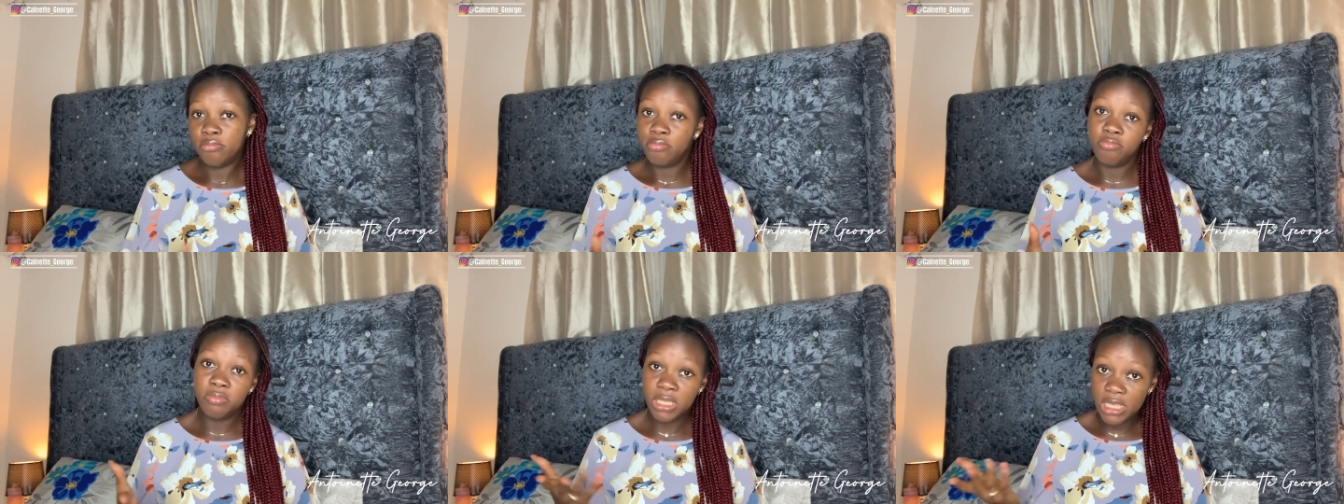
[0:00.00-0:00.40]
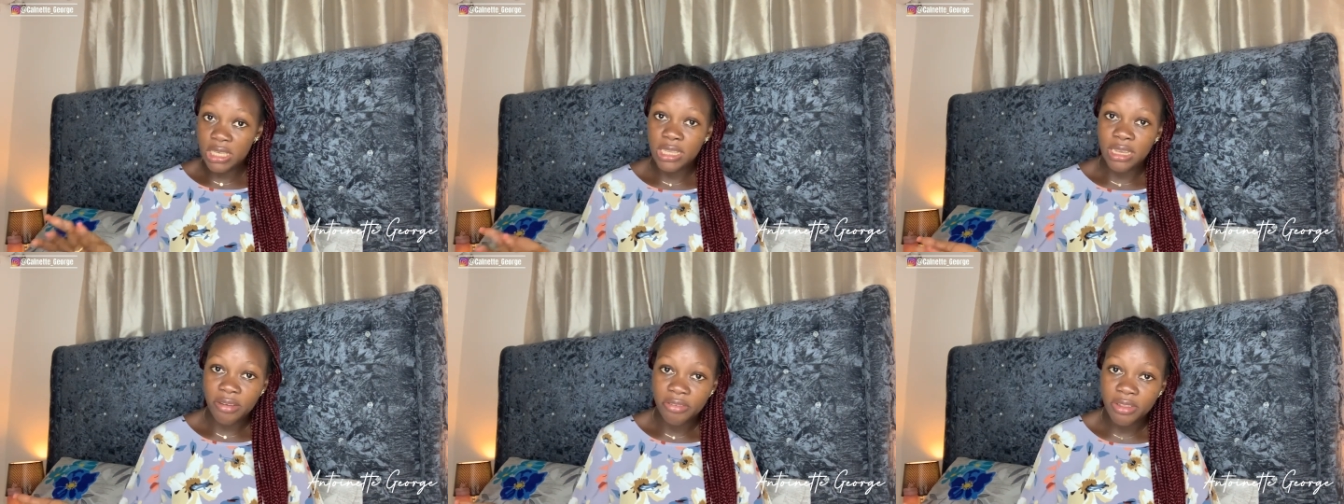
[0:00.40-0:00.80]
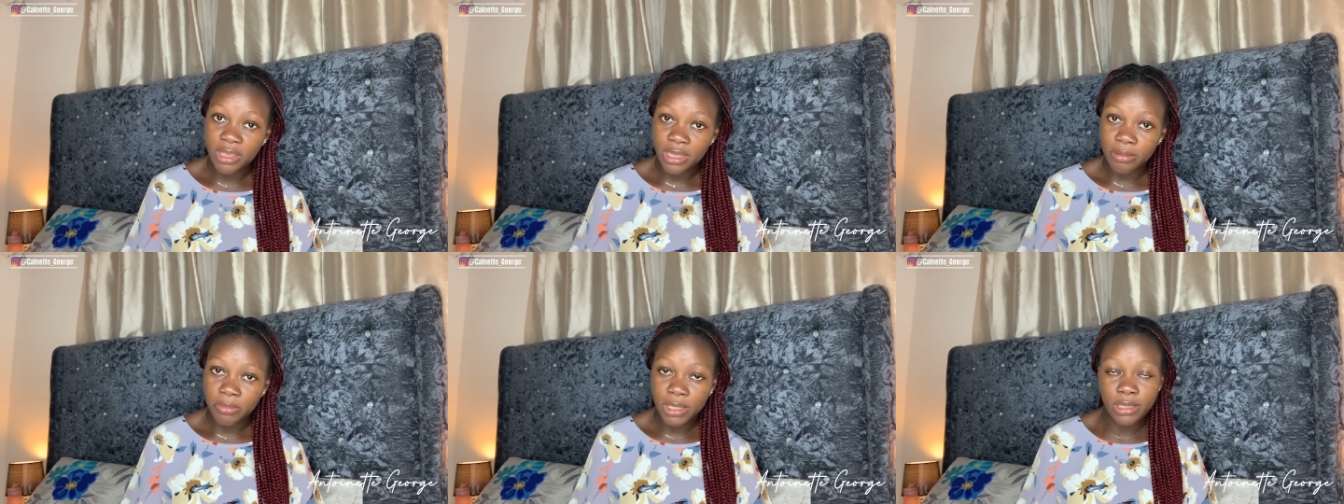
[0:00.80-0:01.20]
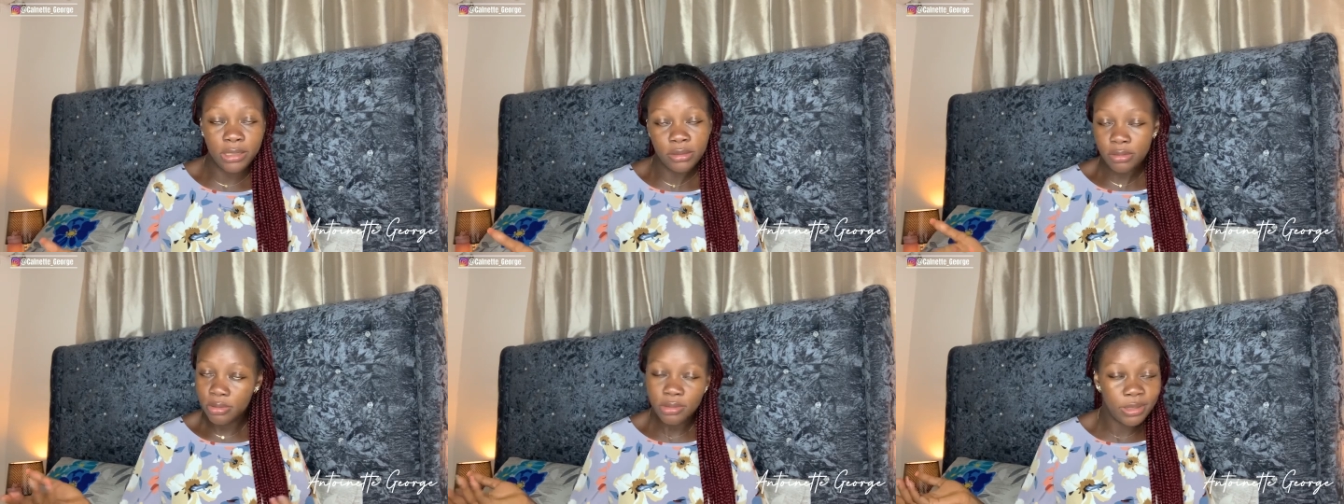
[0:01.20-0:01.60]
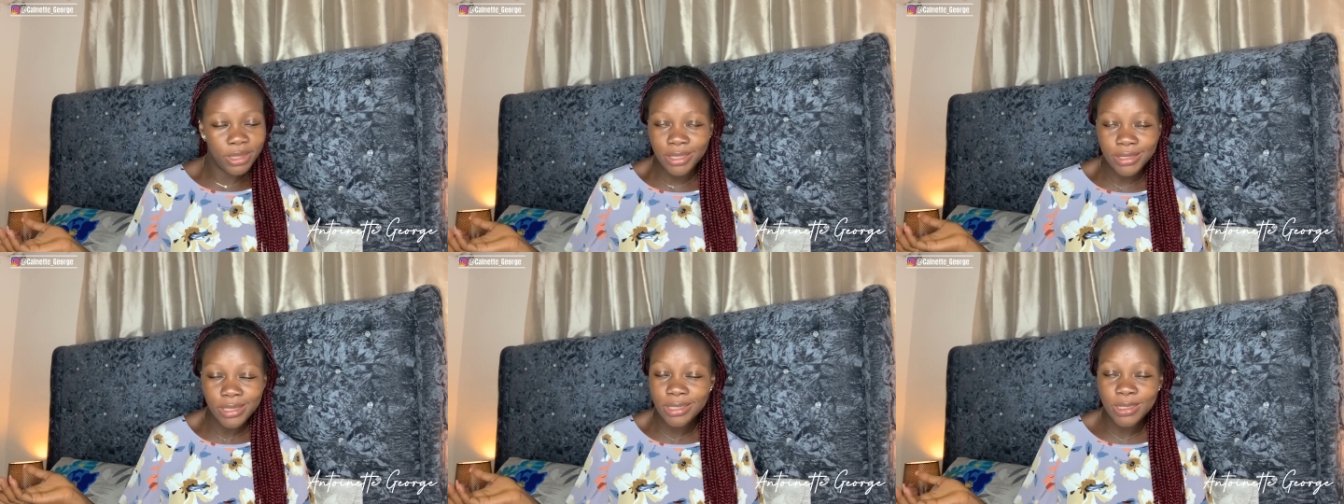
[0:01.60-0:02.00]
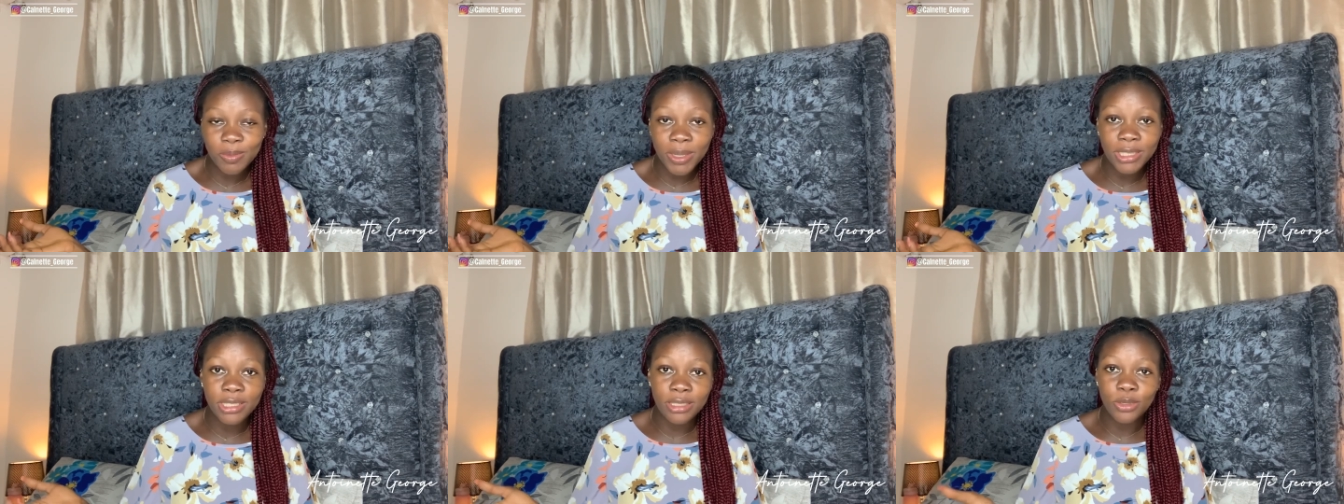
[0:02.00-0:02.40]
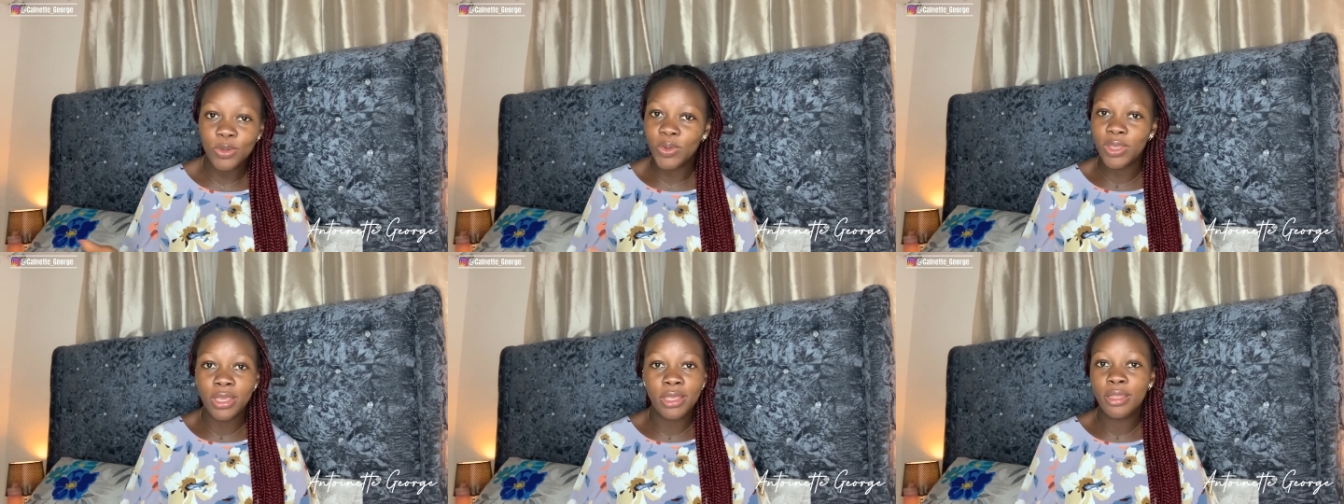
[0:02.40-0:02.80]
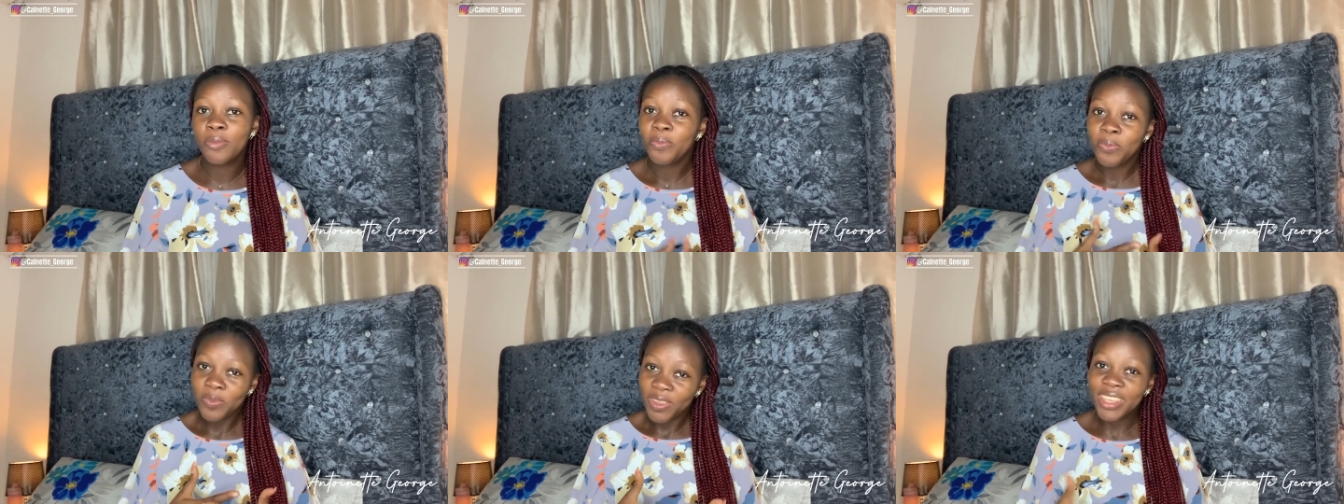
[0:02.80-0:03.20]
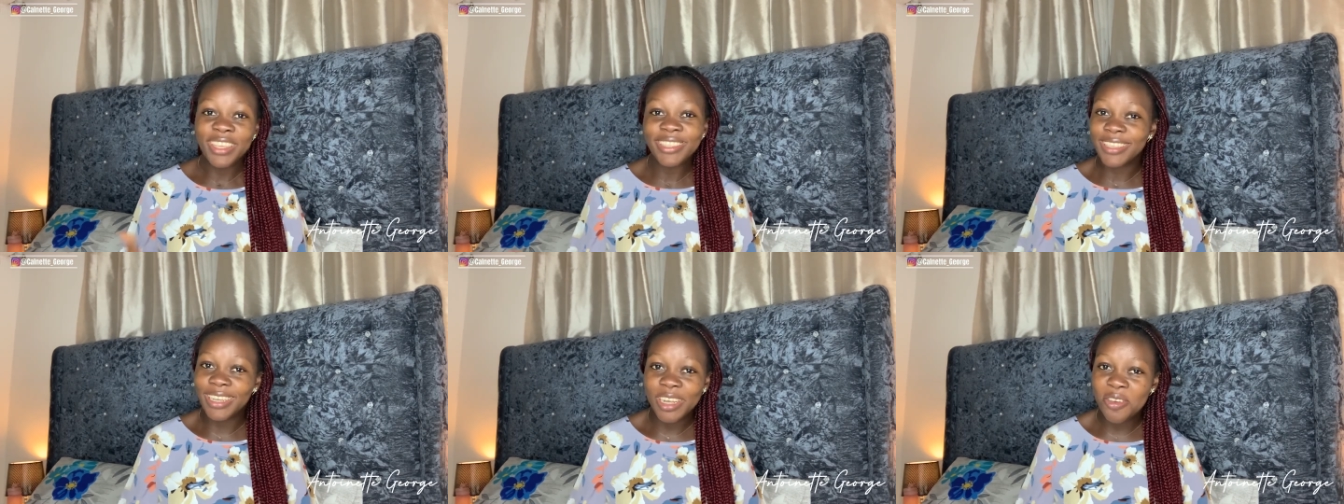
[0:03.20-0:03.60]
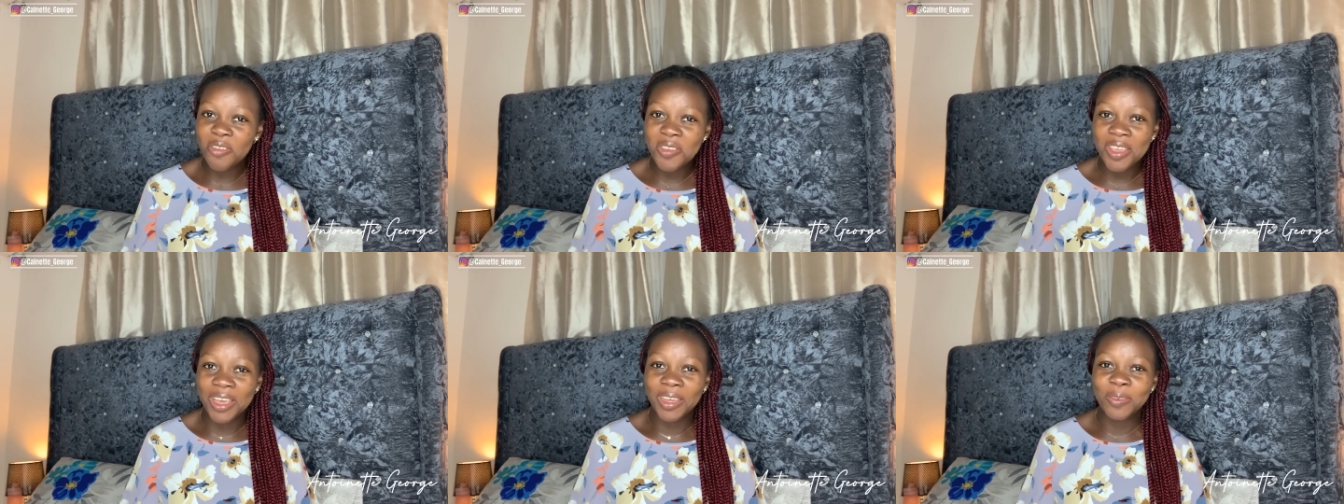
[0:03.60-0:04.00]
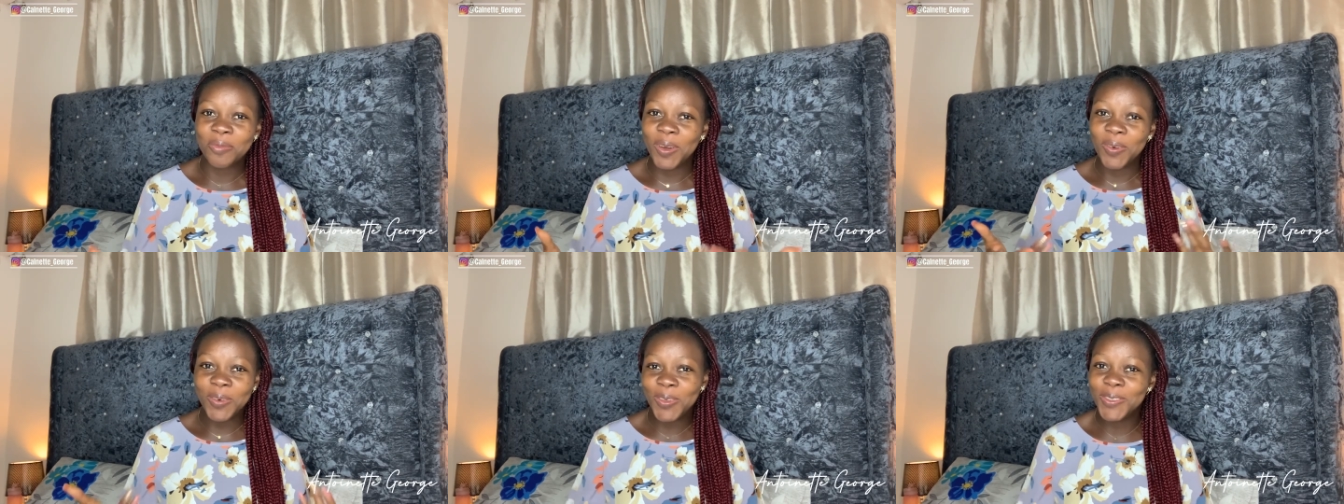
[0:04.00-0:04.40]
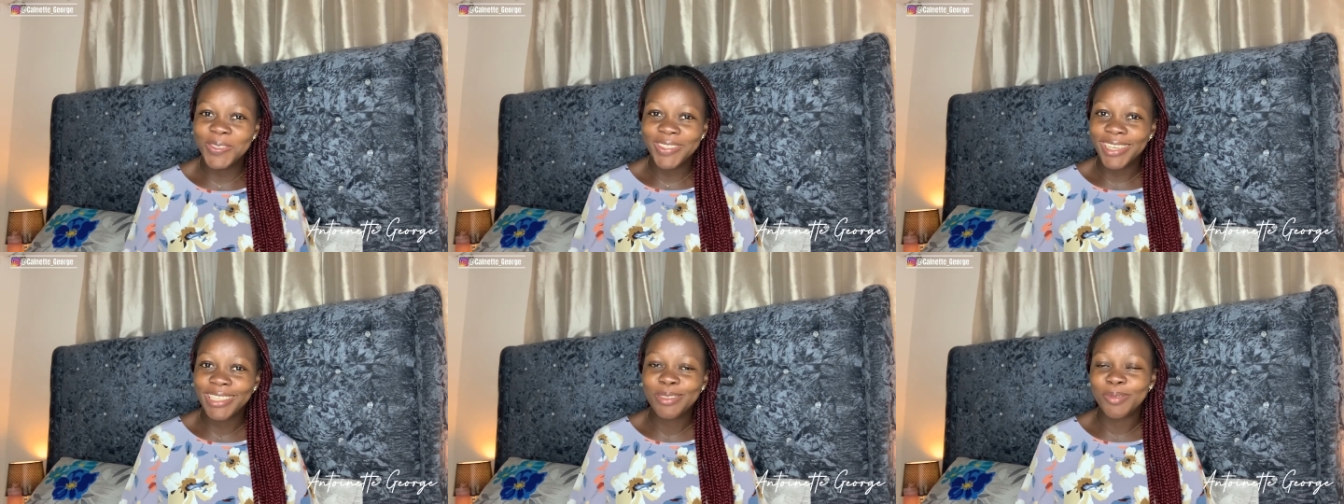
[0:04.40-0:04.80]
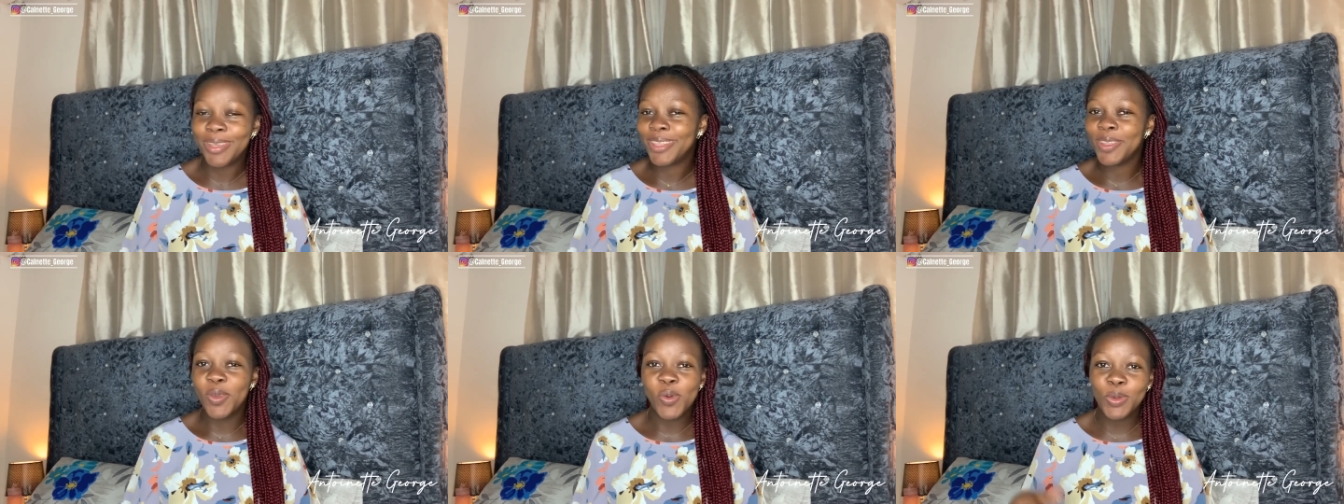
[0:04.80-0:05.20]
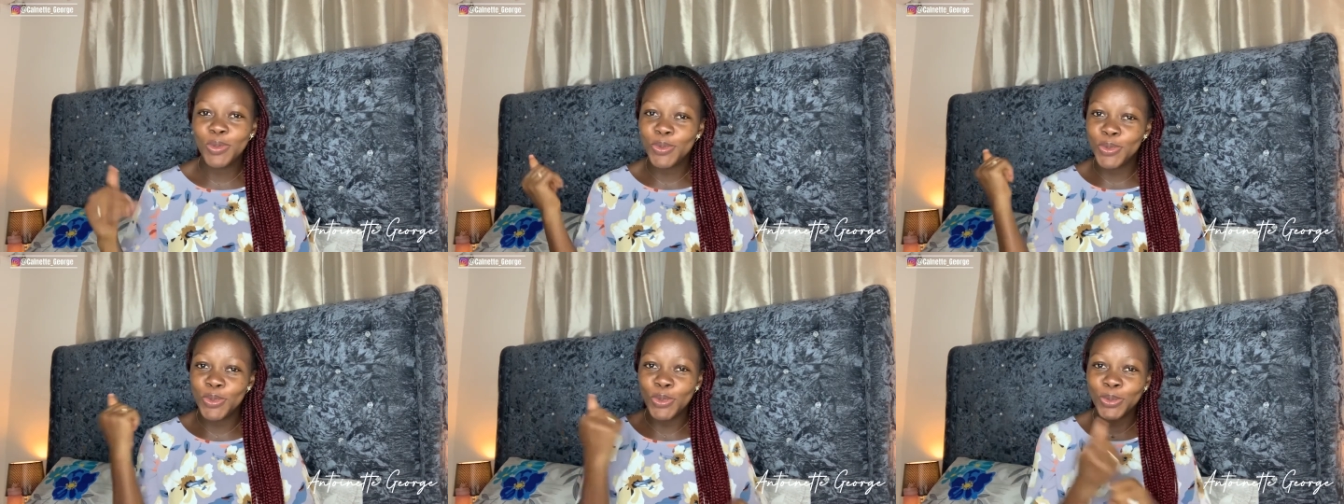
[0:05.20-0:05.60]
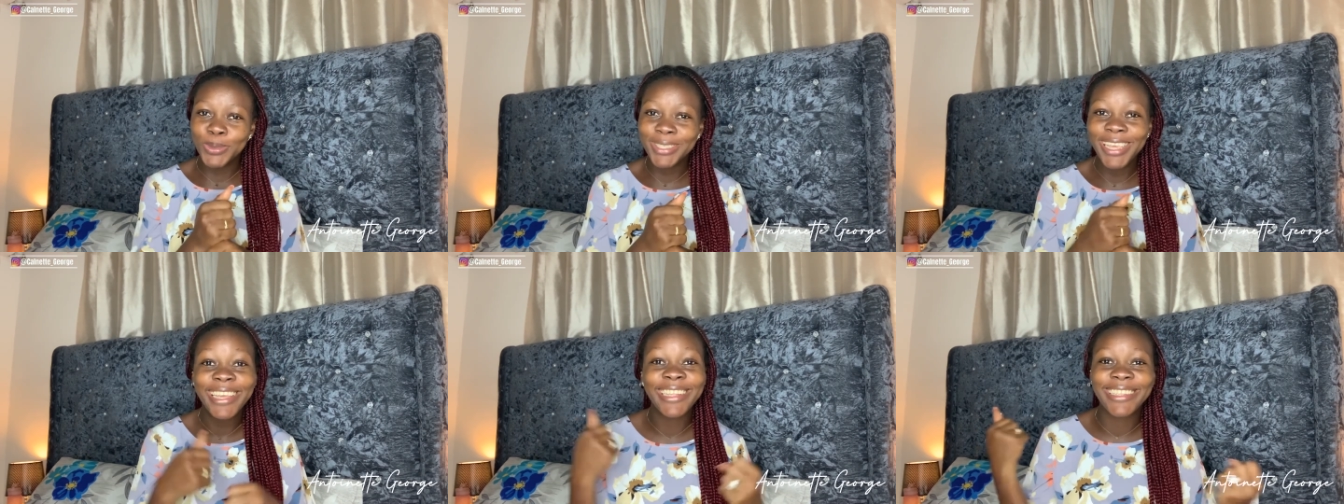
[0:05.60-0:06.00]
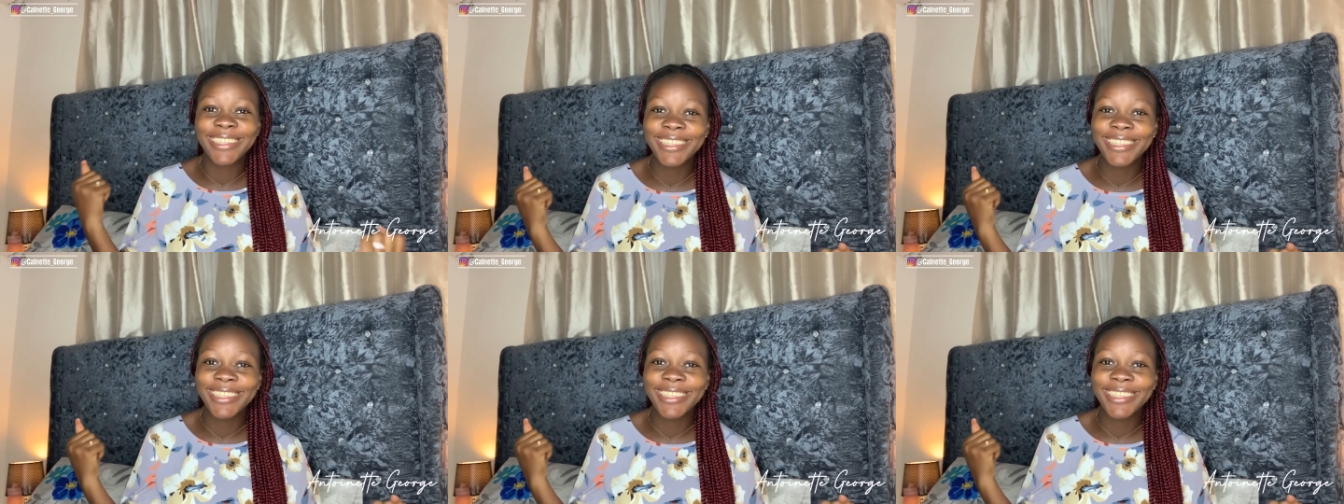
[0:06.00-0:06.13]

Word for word: being the african man as expected okay he's an african man what do you expect they want to just hit